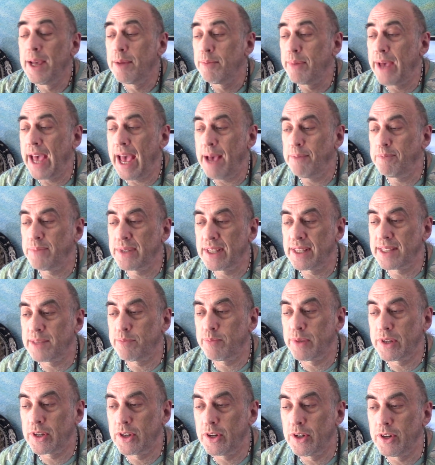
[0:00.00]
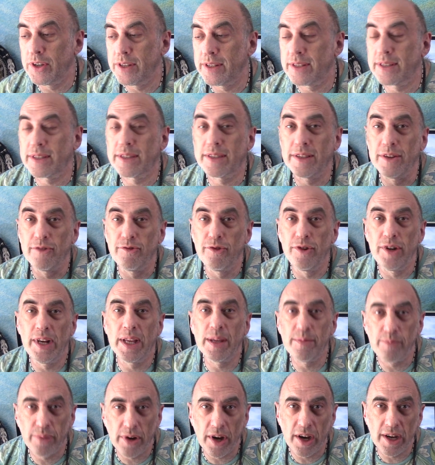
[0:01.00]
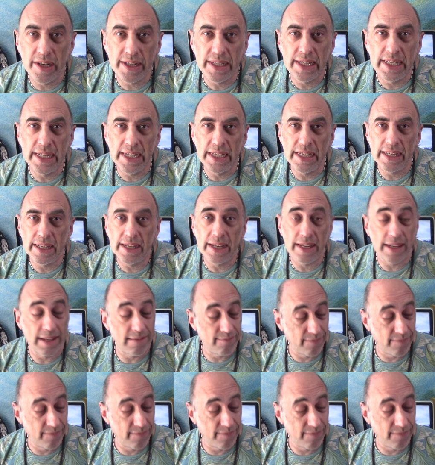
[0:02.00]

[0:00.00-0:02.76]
Perhaps it's because the ruling party